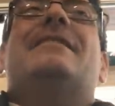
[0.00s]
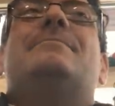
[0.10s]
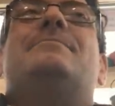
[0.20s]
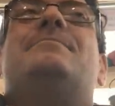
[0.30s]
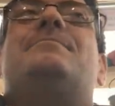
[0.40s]

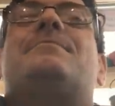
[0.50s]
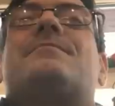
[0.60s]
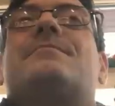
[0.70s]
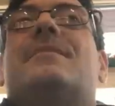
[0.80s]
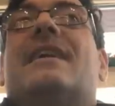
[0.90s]
um,
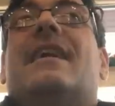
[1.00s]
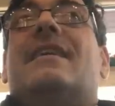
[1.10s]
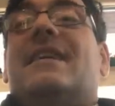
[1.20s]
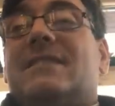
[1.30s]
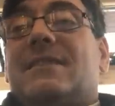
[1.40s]
but
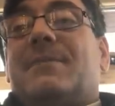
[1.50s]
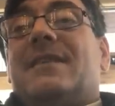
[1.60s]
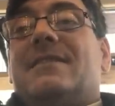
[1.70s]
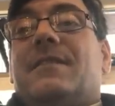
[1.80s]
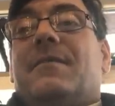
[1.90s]
yeah, it's
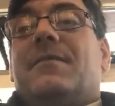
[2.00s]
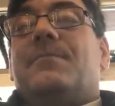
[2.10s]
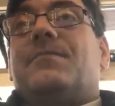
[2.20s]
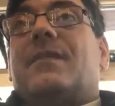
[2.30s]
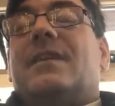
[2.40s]
expensive.
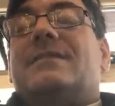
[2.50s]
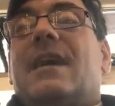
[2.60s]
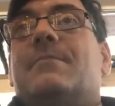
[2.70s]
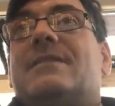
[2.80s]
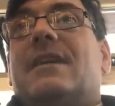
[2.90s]

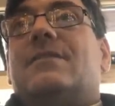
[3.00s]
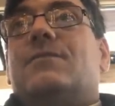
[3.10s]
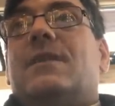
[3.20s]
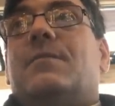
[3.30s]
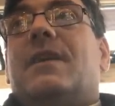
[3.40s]

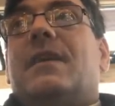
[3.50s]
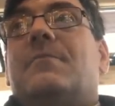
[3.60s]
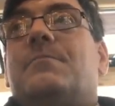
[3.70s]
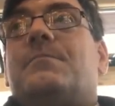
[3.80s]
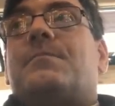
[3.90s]
10% to
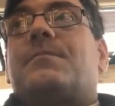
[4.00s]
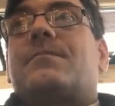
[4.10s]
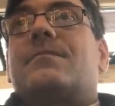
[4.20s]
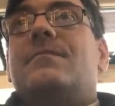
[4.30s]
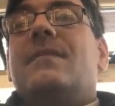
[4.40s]
eBay,
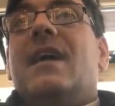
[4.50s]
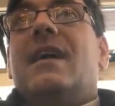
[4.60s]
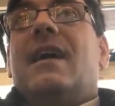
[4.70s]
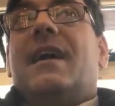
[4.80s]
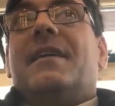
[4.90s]

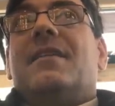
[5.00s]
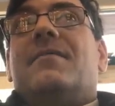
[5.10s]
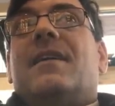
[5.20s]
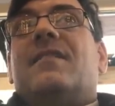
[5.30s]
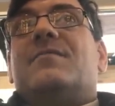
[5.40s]

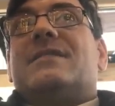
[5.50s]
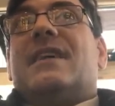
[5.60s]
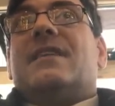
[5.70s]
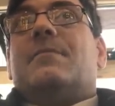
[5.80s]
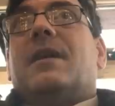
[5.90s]
another
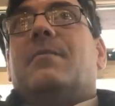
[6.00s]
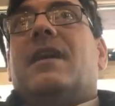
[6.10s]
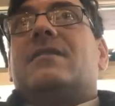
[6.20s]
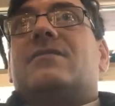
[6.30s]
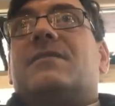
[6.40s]
5% to
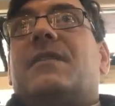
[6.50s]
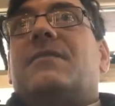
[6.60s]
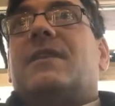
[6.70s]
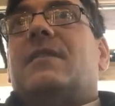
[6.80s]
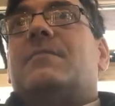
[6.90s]
PayPal. So it's
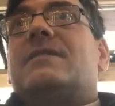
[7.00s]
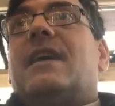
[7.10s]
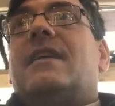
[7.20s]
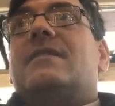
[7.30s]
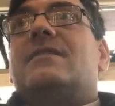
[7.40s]

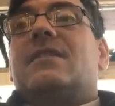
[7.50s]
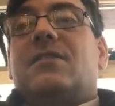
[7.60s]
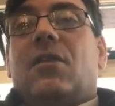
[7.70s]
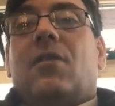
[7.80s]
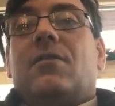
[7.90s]

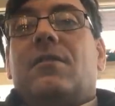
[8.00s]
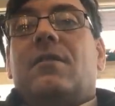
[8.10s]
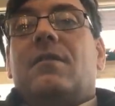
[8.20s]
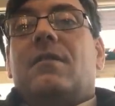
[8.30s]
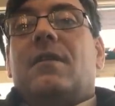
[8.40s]
15%
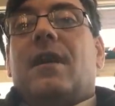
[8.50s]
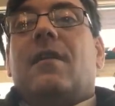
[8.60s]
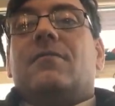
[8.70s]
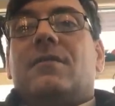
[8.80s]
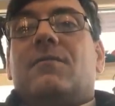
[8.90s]
gone
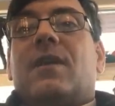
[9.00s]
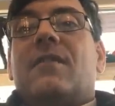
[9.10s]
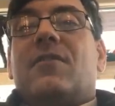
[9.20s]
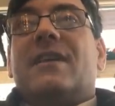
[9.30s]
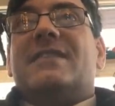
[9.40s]
out of
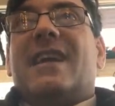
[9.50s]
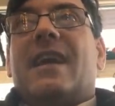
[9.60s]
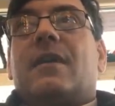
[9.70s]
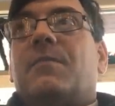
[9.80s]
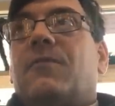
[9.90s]
whatever I
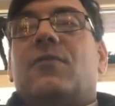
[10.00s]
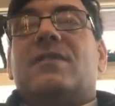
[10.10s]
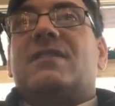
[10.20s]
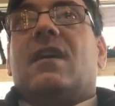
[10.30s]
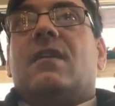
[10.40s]
take
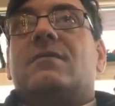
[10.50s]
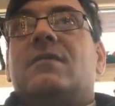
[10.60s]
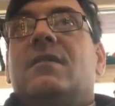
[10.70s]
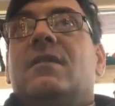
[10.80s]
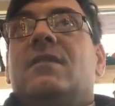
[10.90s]
before you
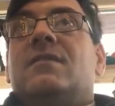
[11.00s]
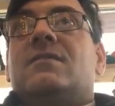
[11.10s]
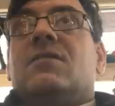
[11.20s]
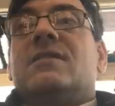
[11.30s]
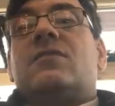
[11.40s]
start.
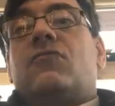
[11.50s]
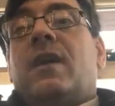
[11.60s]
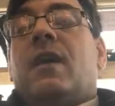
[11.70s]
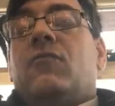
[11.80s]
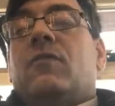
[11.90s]
So there's
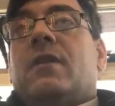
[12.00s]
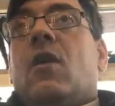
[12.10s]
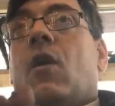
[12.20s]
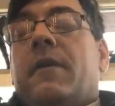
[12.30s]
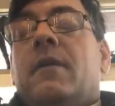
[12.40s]

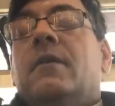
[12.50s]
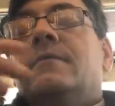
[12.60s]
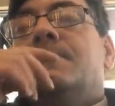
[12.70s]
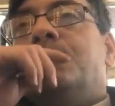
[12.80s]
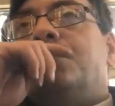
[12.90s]
300 gone